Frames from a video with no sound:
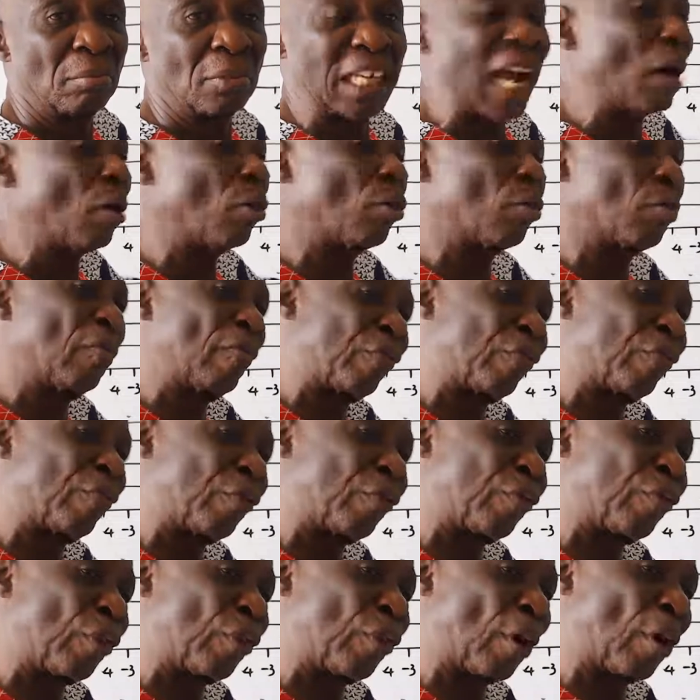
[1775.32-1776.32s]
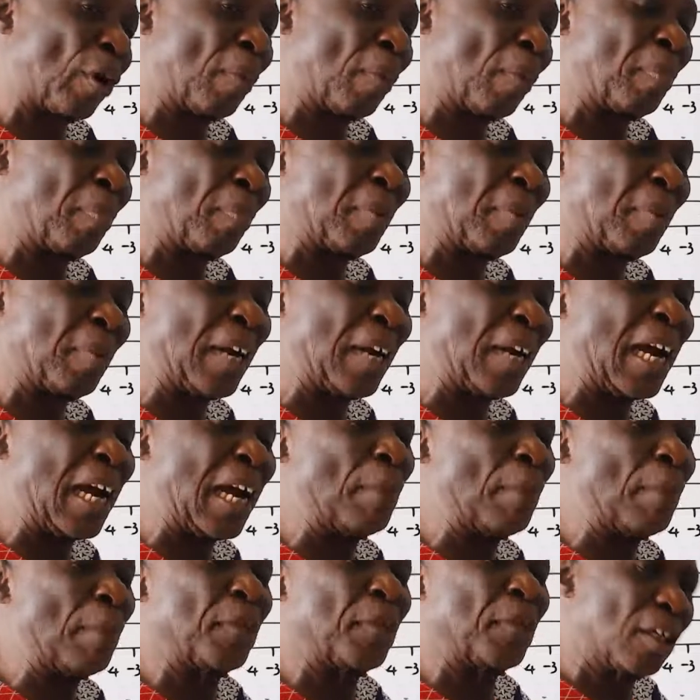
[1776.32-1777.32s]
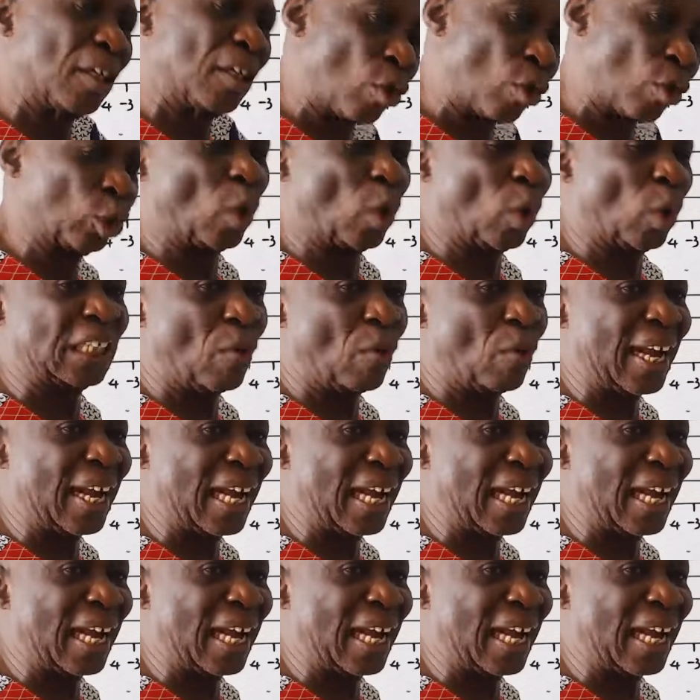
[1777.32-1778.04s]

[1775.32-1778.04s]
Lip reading: Now, from that B, go towards the y-axis.